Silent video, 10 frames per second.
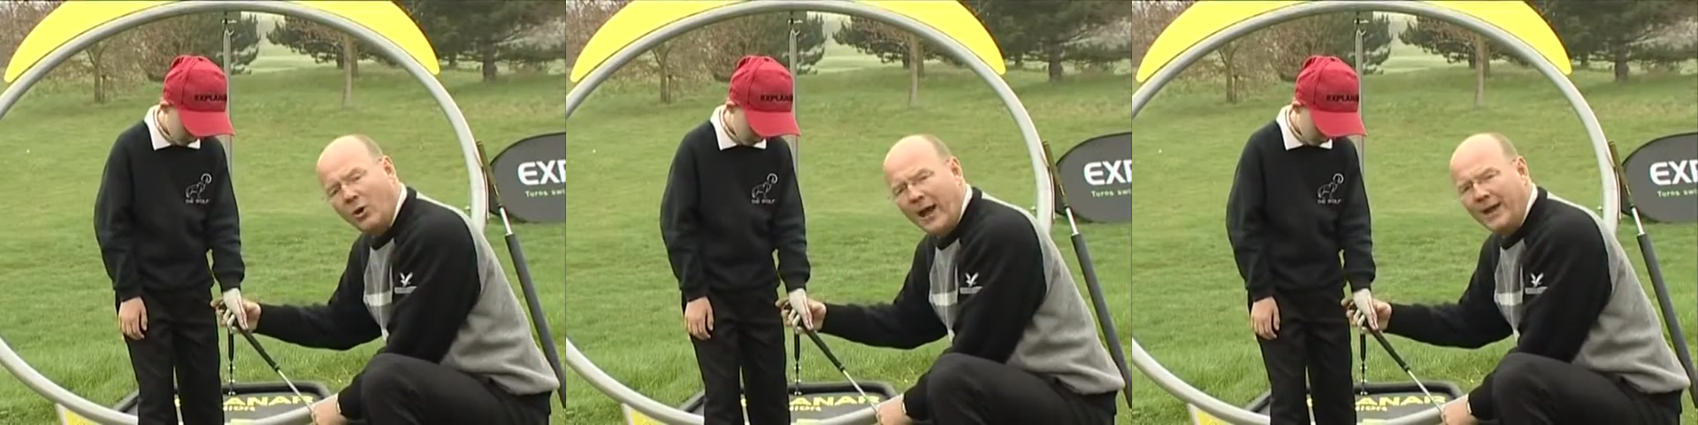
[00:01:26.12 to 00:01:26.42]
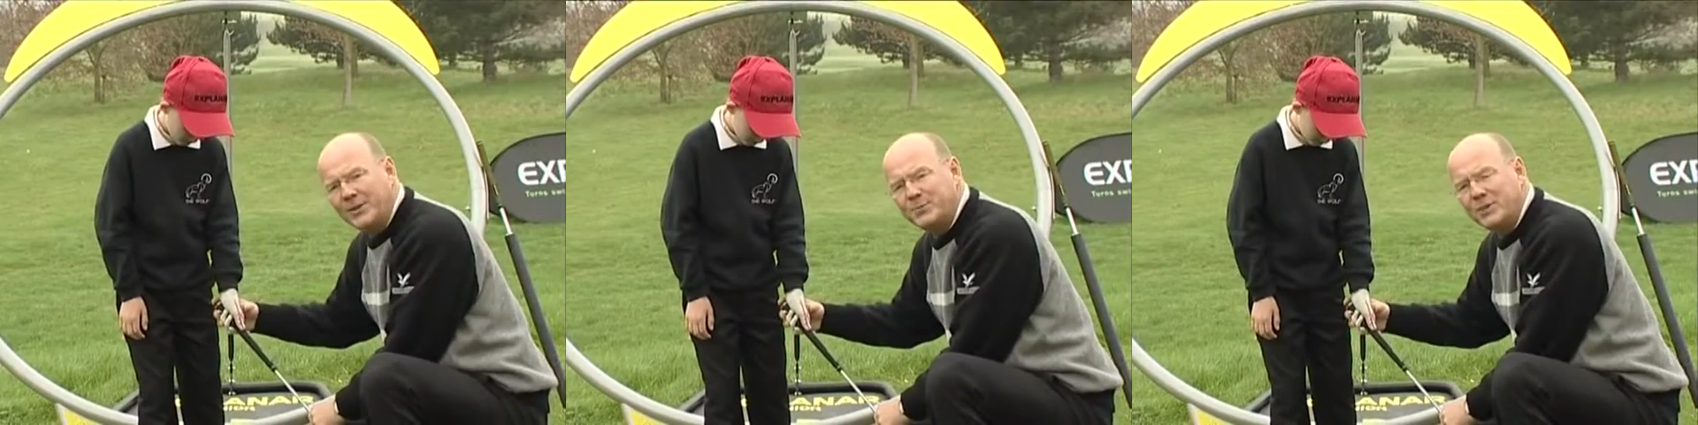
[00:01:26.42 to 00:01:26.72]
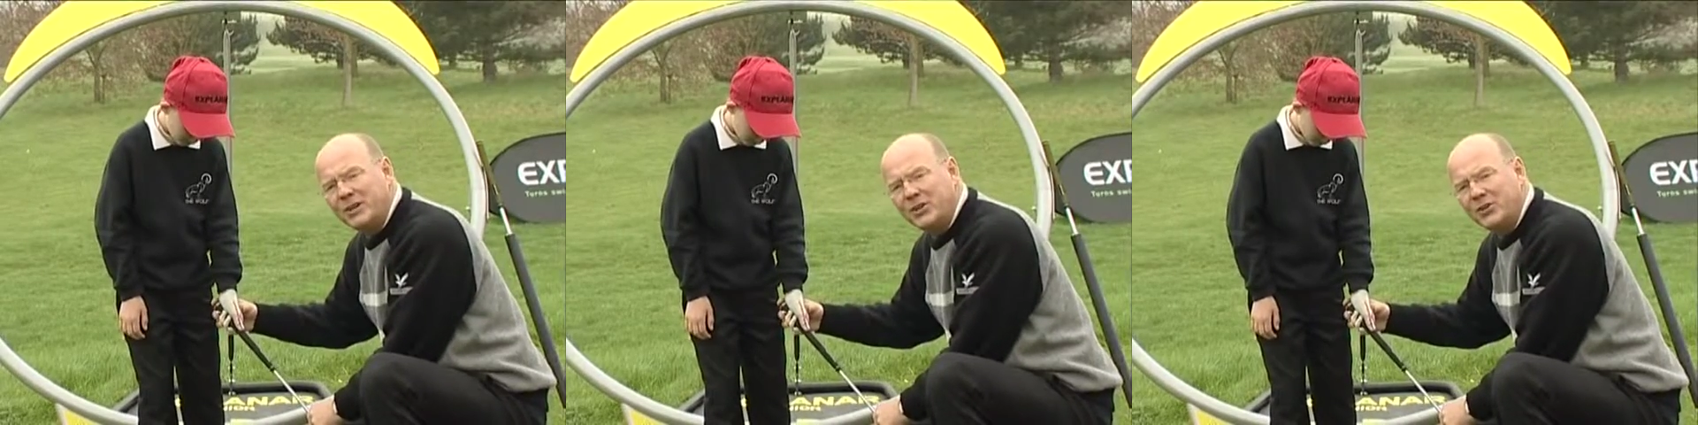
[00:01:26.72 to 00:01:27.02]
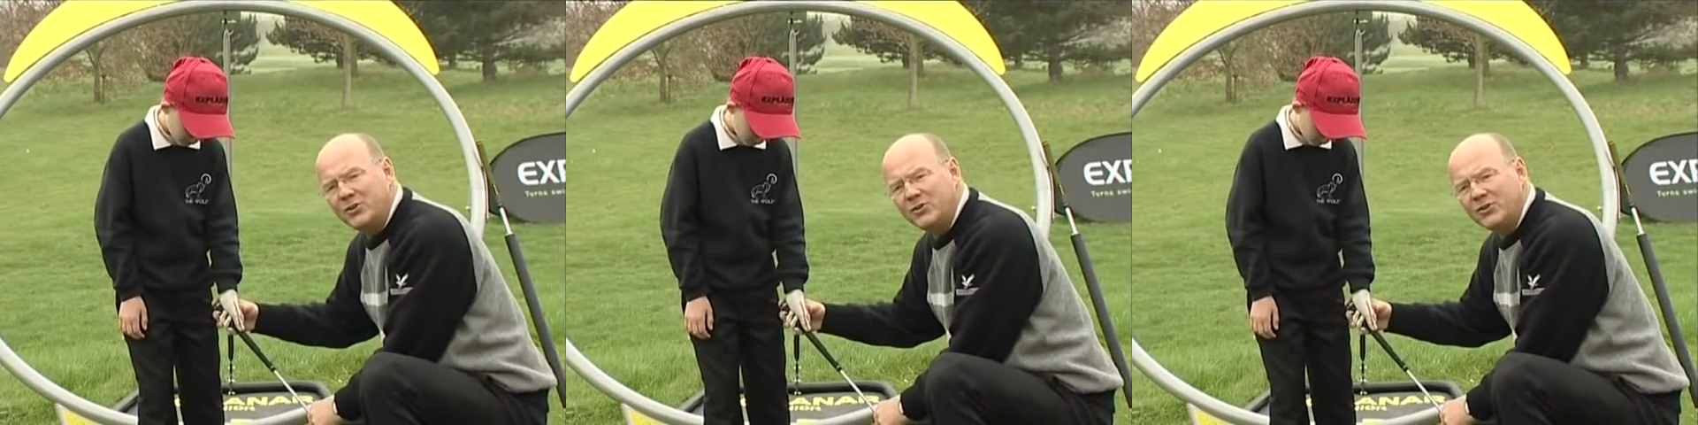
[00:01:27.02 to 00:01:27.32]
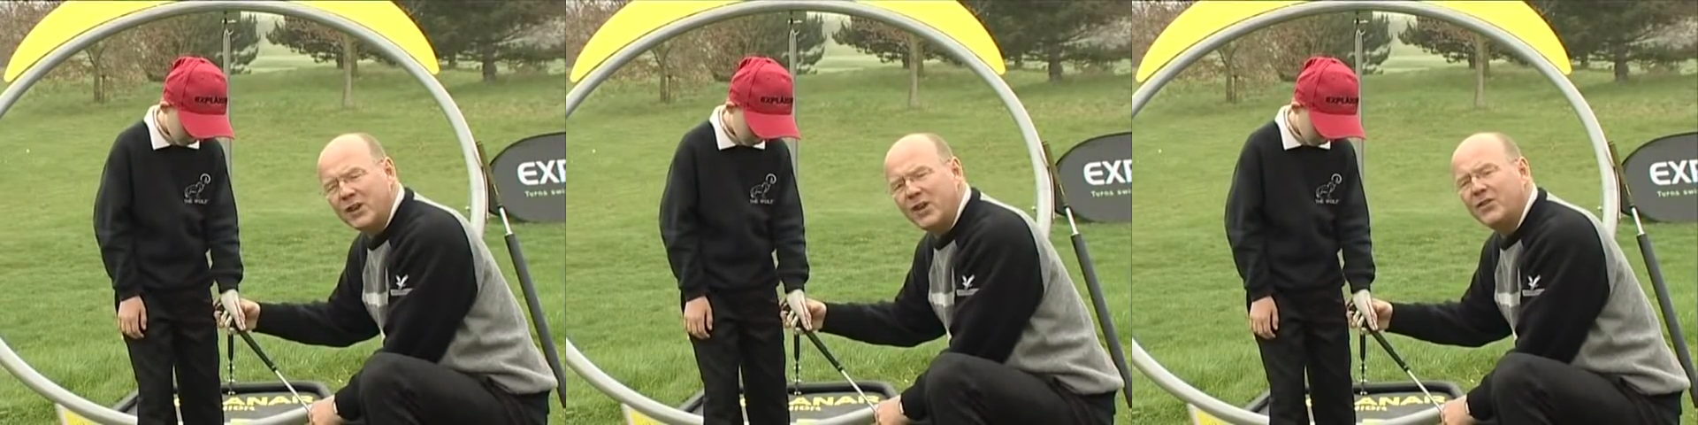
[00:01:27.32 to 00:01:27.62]
hand is being
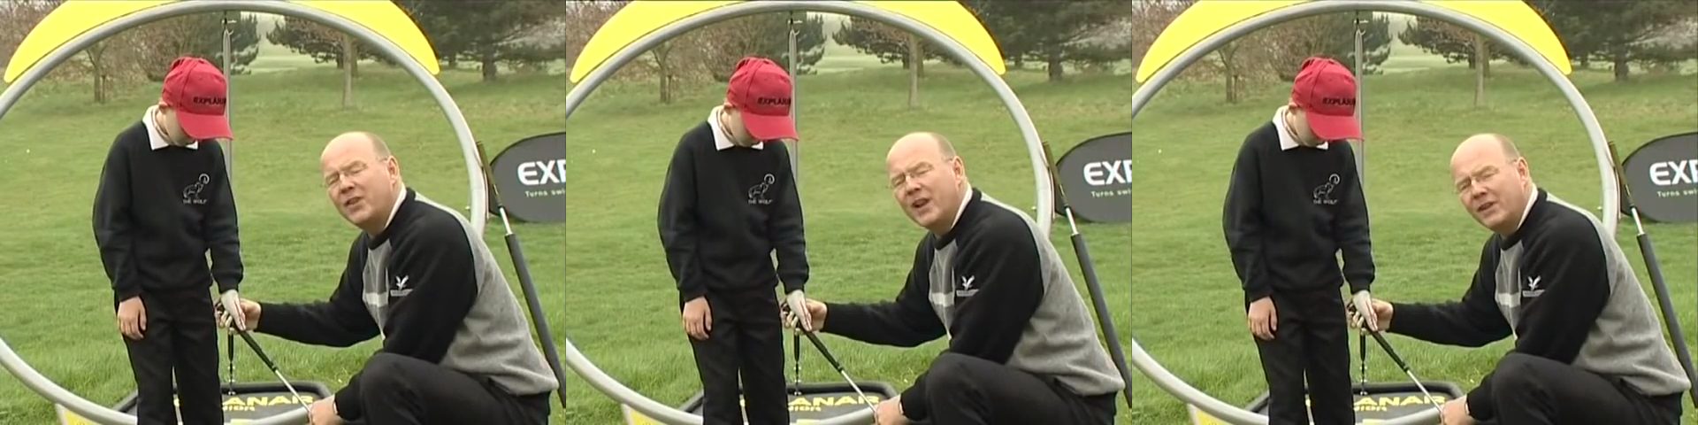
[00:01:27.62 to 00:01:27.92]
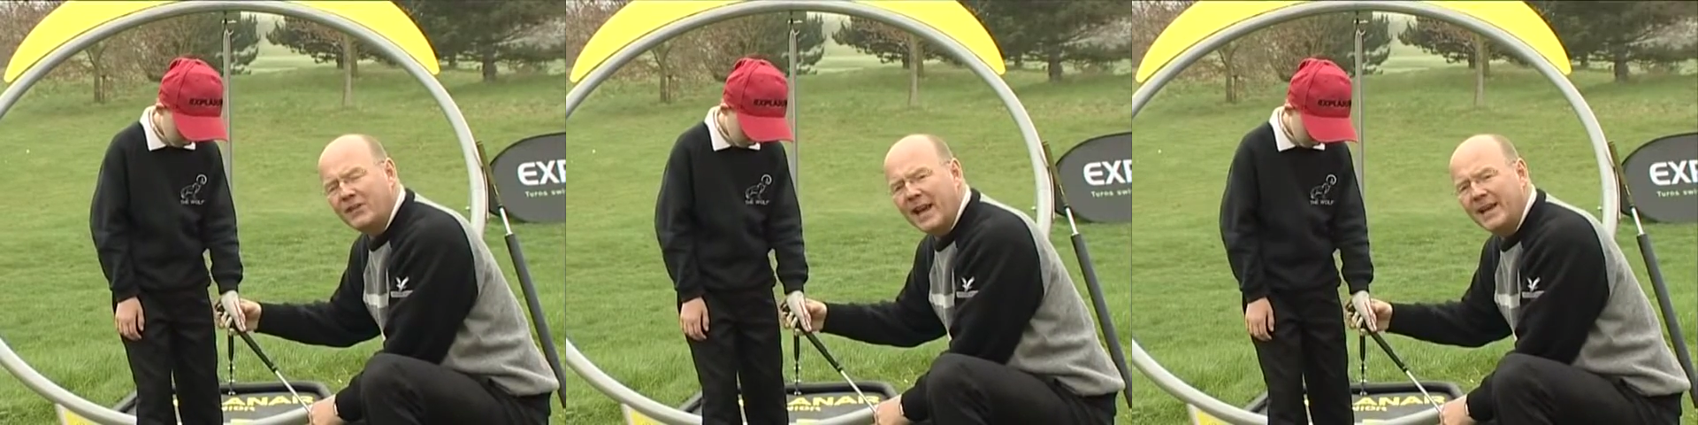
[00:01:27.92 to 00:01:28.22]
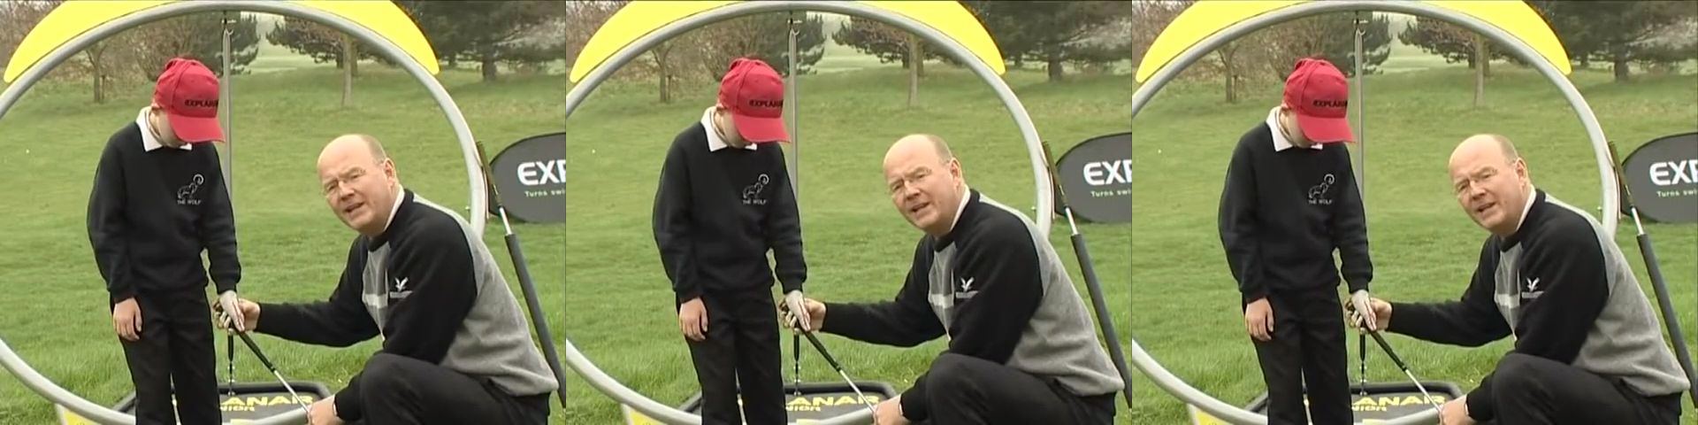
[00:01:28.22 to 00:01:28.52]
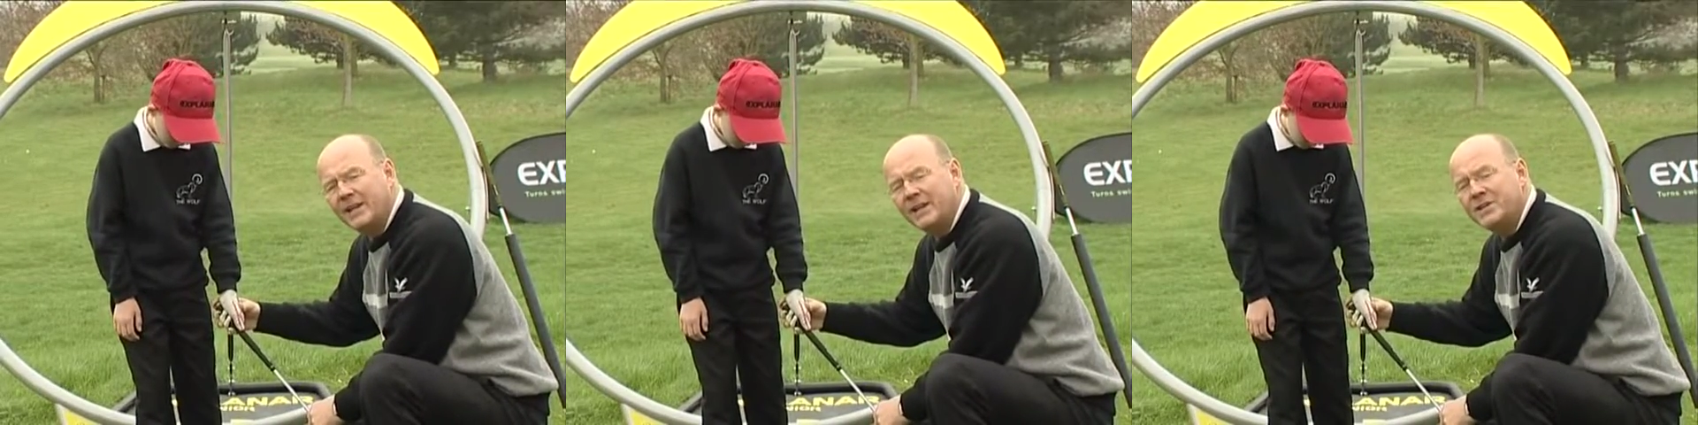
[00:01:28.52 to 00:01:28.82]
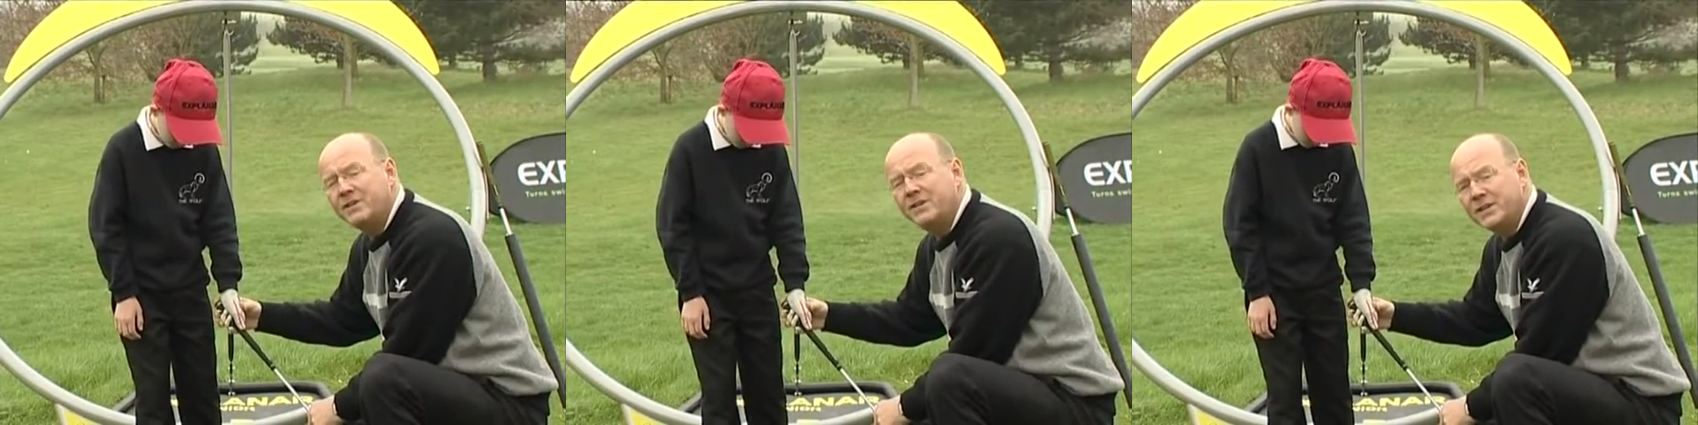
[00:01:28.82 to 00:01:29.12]
used. The left hand
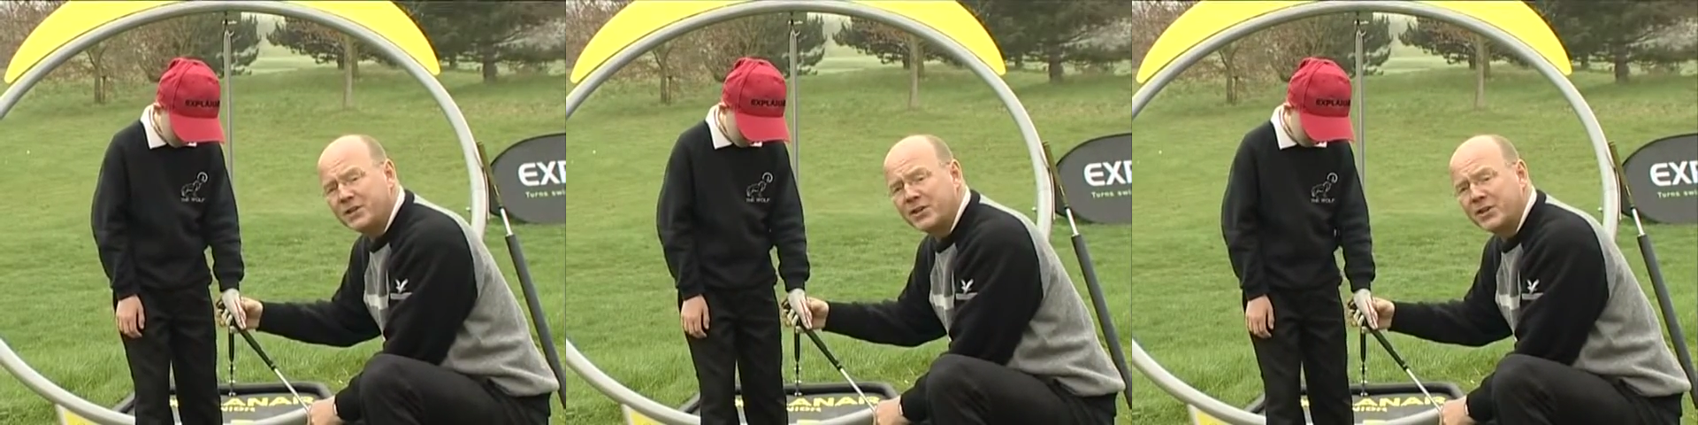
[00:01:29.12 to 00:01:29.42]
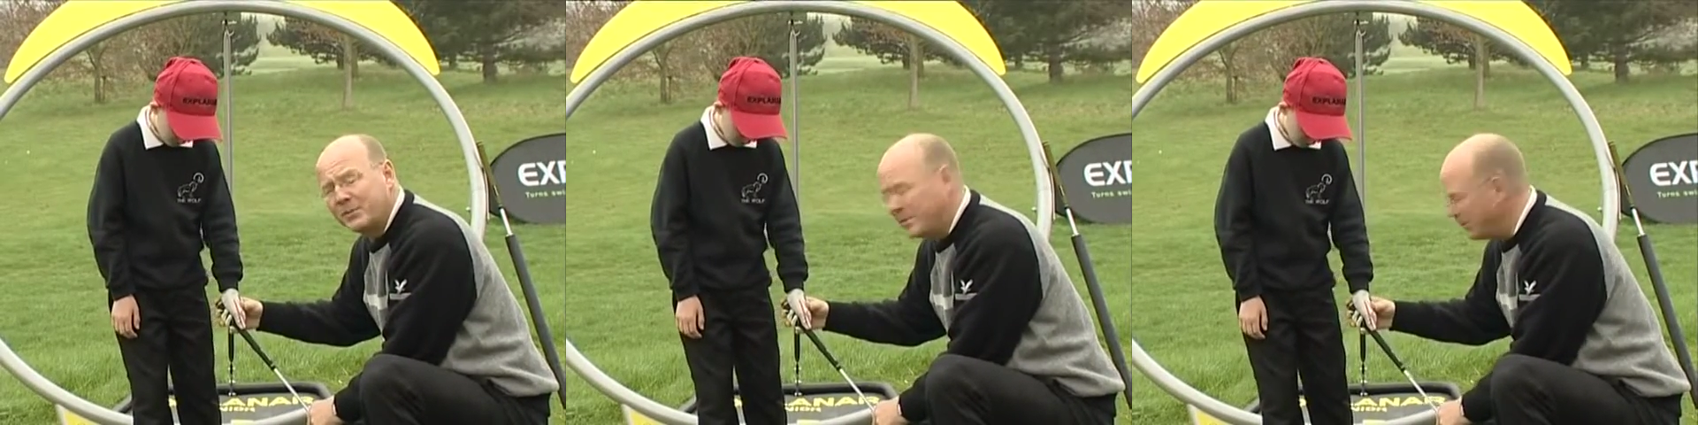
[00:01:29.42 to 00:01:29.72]
is a fist grip.